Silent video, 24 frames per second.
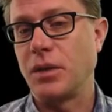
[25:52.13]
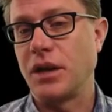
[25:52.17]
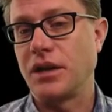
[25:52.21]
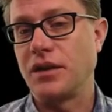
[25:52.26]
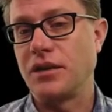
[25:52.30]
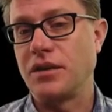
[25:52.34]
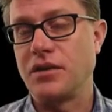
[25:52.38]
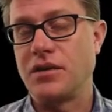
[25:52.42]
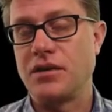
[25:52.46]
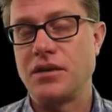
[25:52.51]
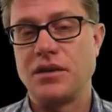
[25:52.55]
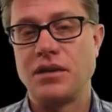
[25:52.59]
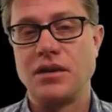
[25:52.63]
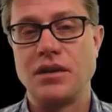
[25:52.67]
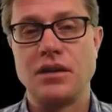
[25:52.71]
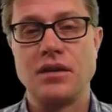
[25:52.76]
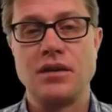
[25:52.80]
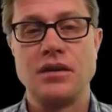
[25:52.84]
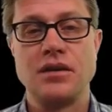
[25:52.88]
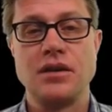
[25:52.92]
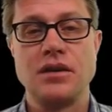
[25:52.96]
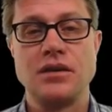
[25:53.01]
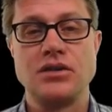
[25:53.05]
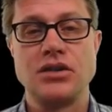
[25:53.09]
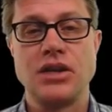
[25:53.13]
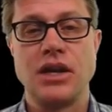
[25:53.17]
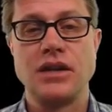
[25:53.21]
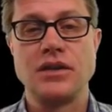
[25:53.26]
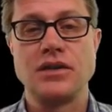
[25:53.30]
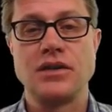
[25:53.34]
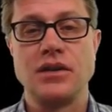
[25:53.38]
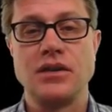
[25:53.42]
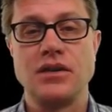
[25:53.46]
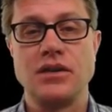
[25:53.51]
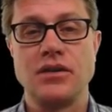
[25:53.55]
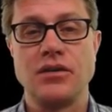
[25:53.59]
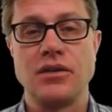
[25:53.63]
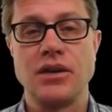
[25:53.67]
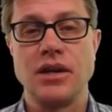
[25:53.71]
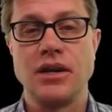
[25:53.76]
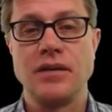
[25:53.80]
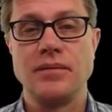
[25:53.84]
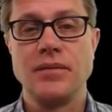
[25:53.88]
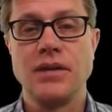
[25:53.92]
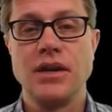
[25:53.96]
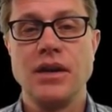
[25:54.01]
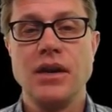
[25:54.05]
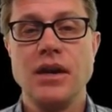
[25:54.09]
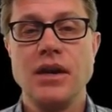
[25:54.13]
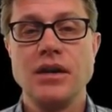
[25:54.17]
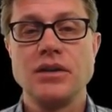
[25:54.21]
body of the adjacent neuron.